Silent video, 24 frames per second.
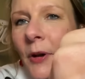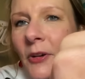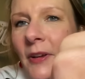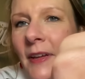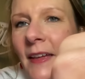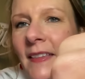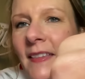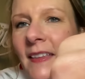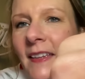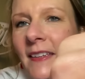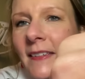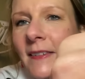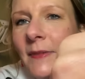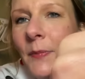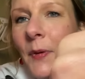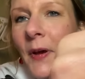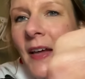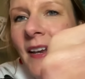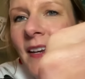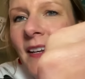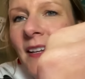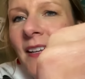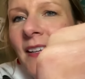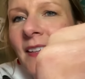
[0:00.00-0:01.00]
Okay, this
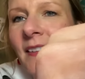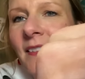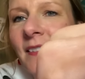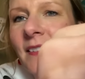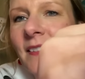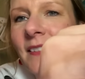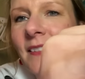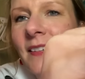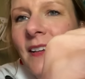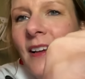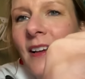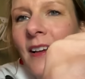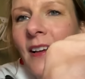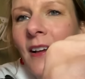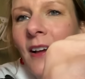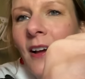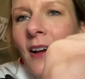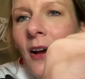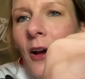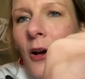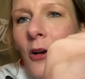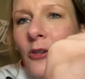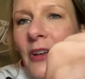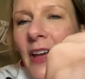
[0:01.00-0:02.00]
one is
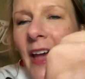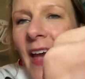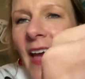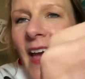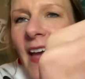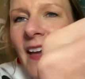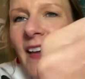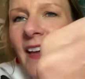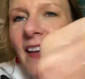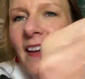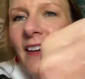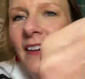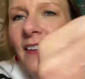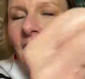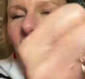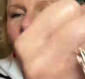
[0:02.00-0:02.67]
okay.